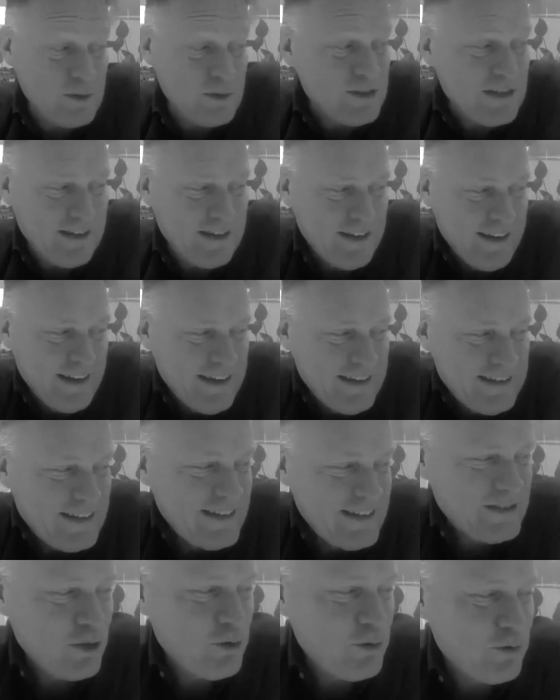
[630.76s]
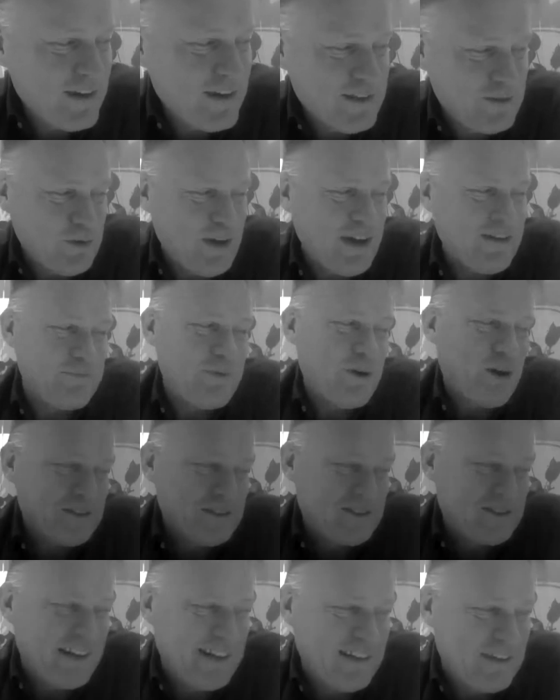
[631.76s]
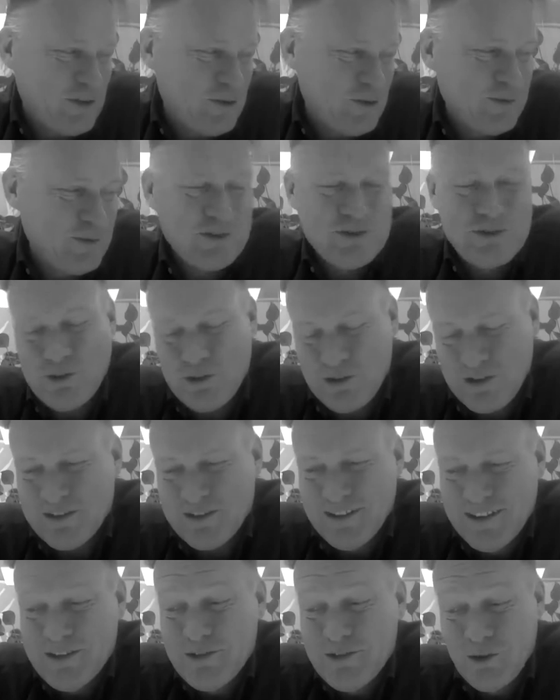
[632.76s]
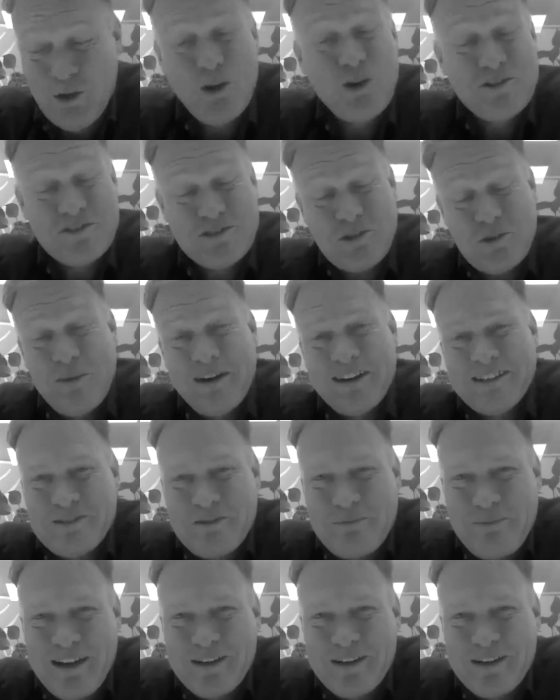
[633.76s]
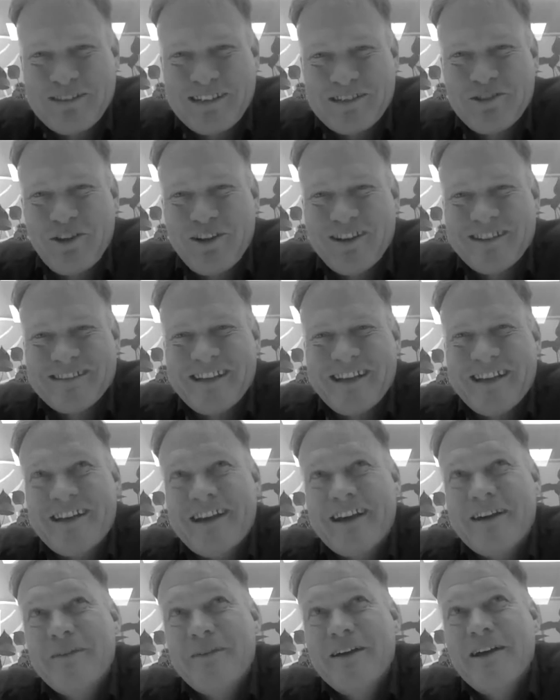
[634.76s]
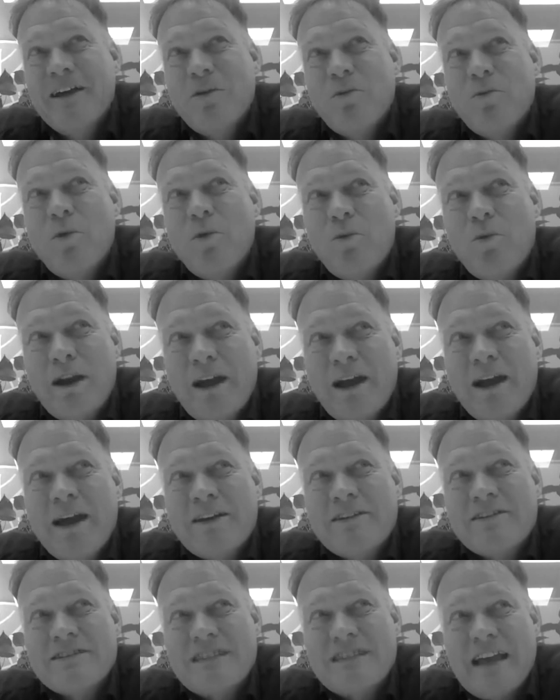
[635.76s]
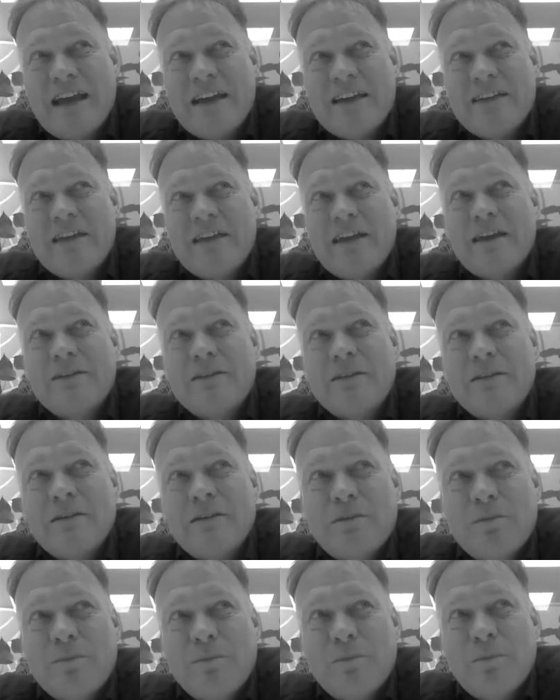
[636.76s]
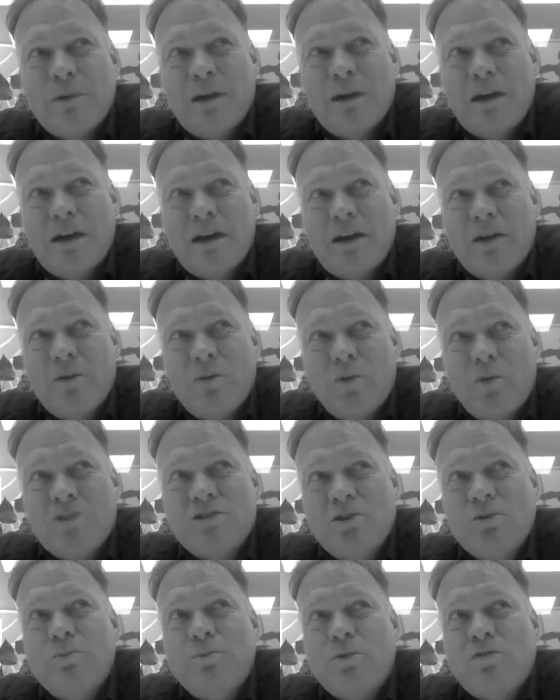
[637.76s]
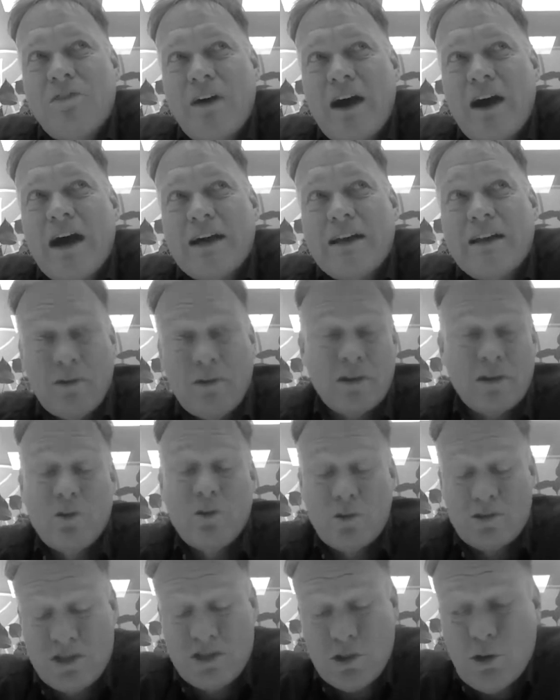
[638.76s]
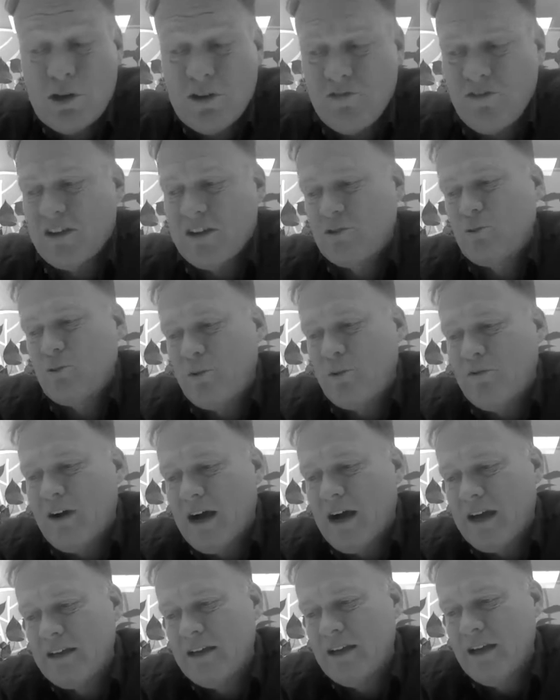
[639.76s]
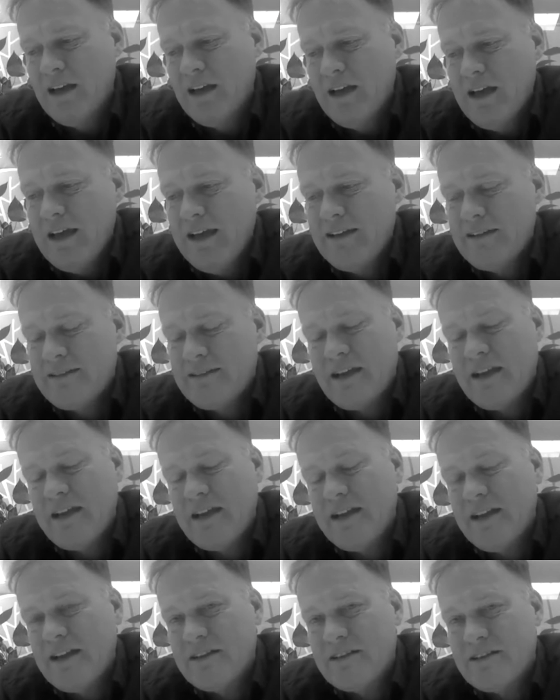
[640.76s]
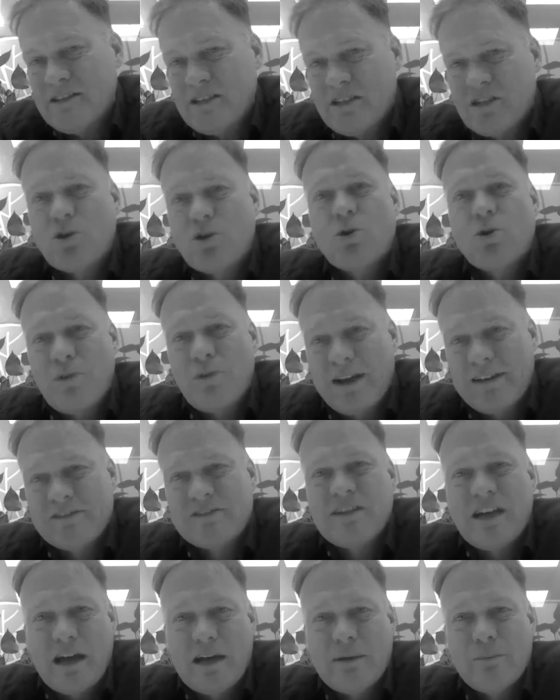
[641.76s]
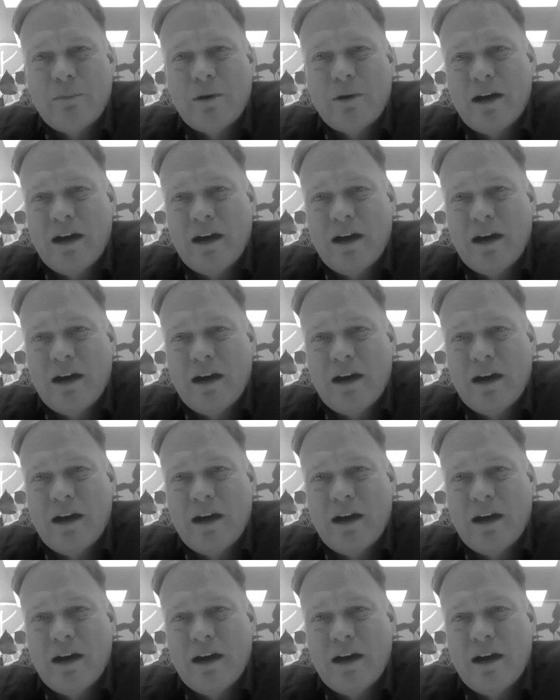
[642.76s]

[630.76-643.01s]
because it's so great to have partners like you, because you learn so much about technology, and what I understand that what you provide and you're certified to provide is a secure runtime,